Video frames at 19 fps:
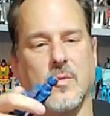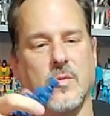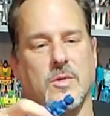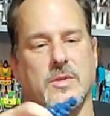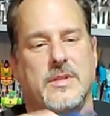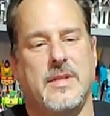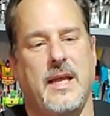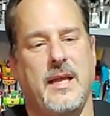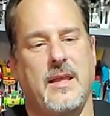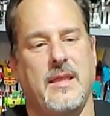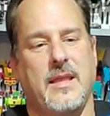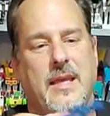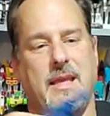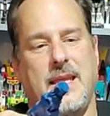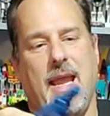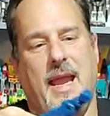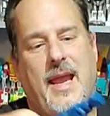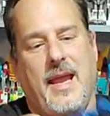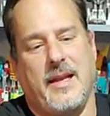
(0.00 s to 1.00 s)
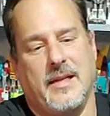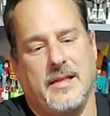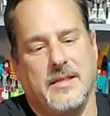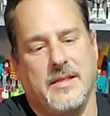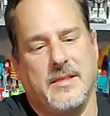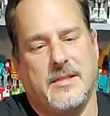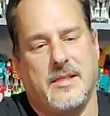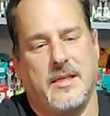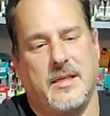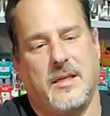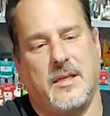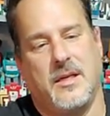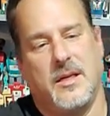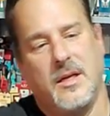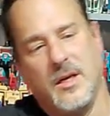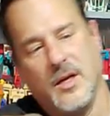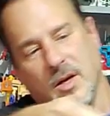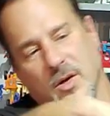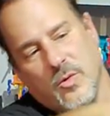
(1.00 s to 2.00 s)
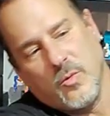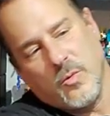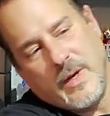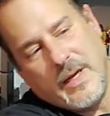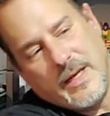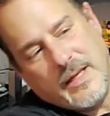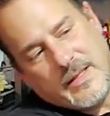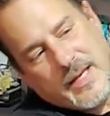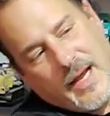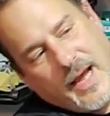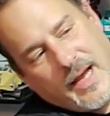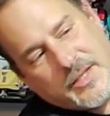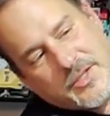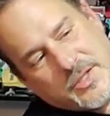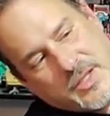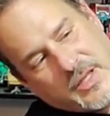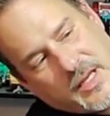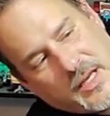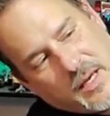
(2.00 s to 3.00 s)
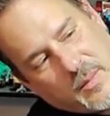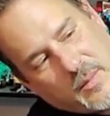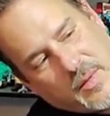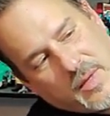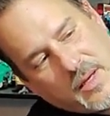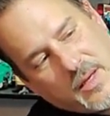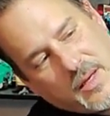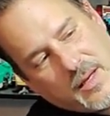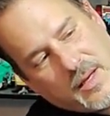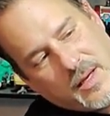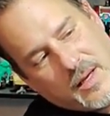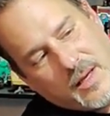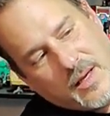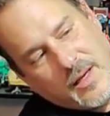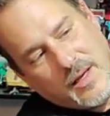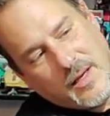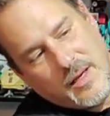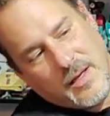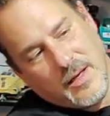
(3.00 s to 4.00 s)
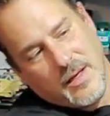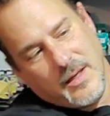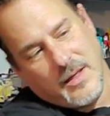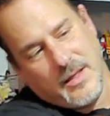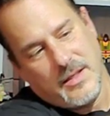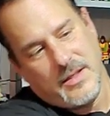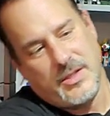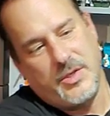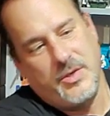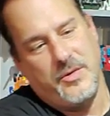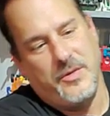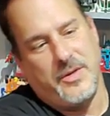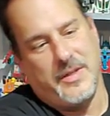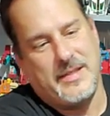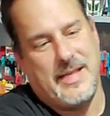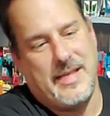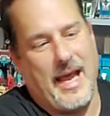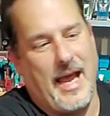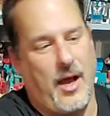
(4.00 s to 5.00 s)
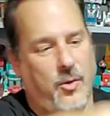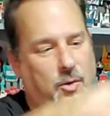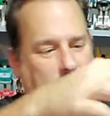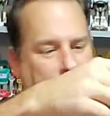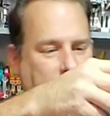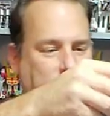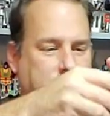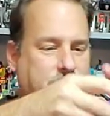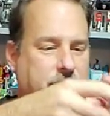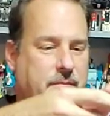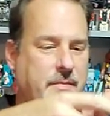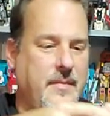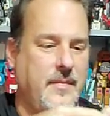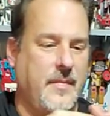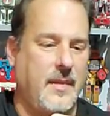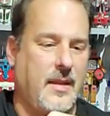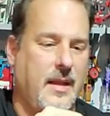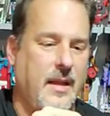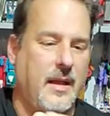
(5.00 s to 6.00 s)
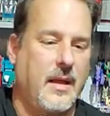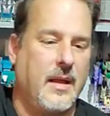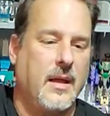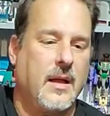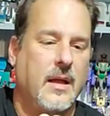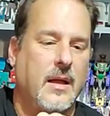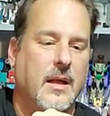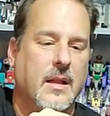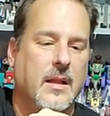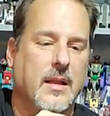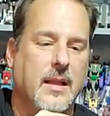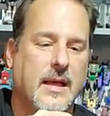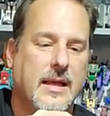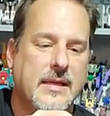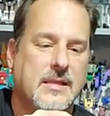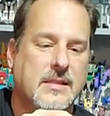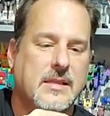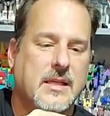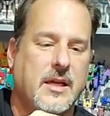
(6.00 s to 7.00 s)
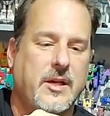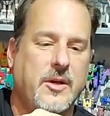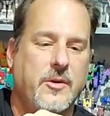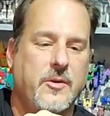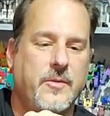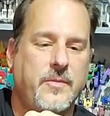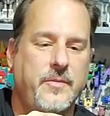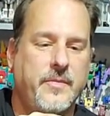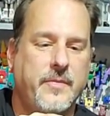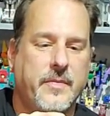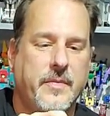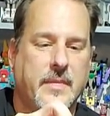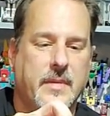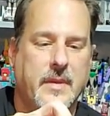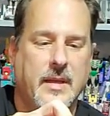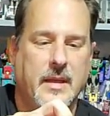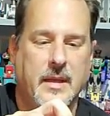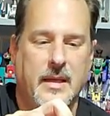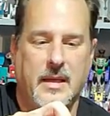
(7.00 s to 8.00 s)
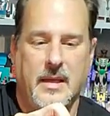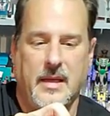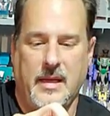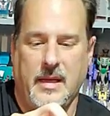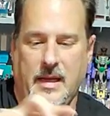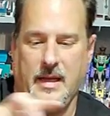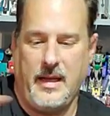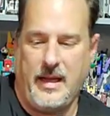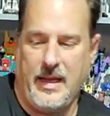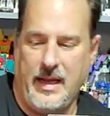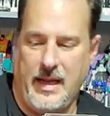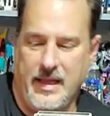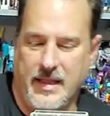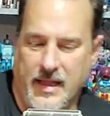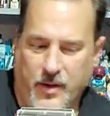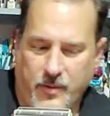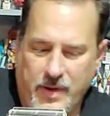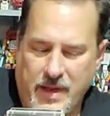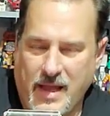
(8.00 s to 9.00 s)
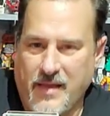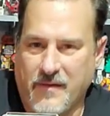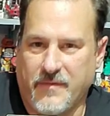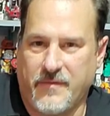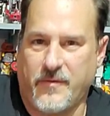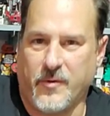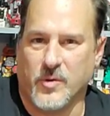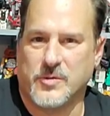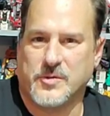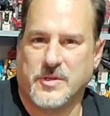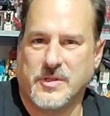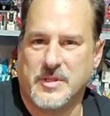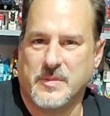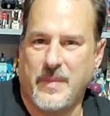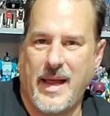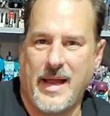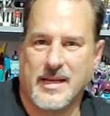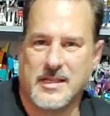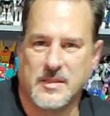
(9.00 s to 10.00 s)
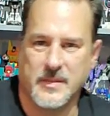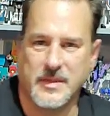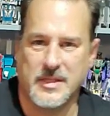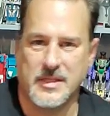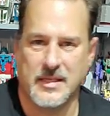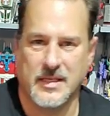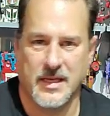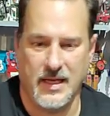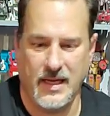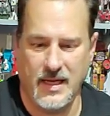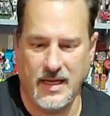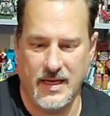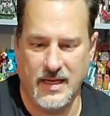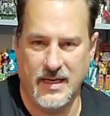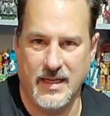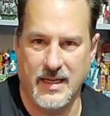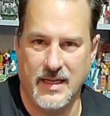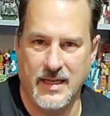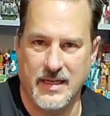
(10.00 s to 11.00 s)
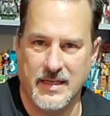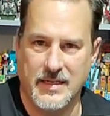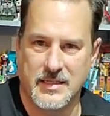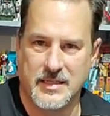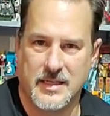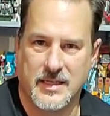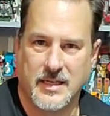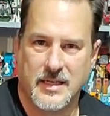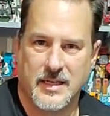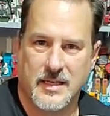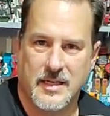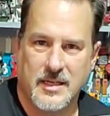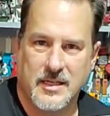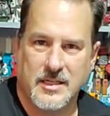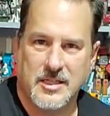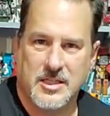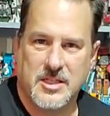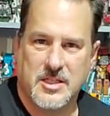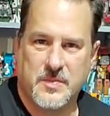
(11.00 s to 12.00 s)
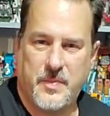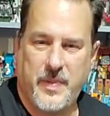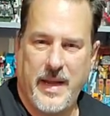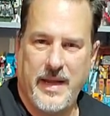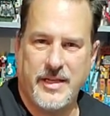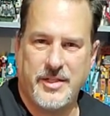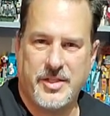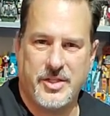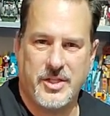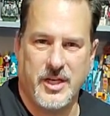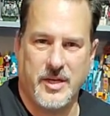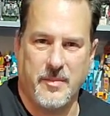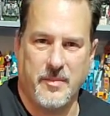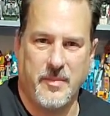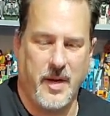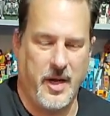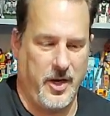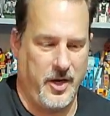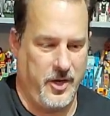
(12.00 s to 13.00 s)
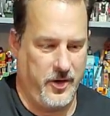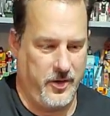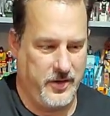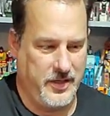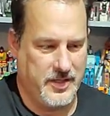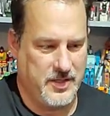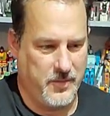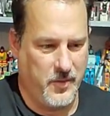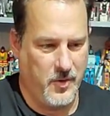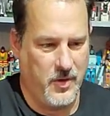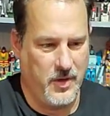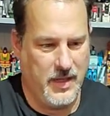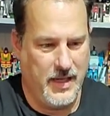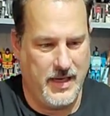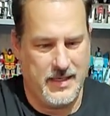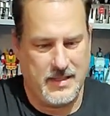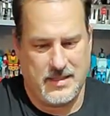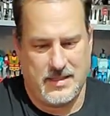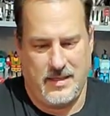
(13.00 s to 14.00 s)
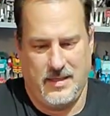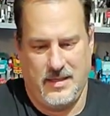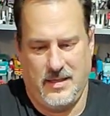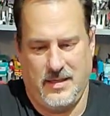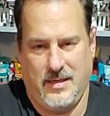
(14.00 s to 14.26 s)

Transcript: we'll take the cannons, reattach them to the tower, like so. And there we have Fortress Maximus in his spaceship mode. It's more or less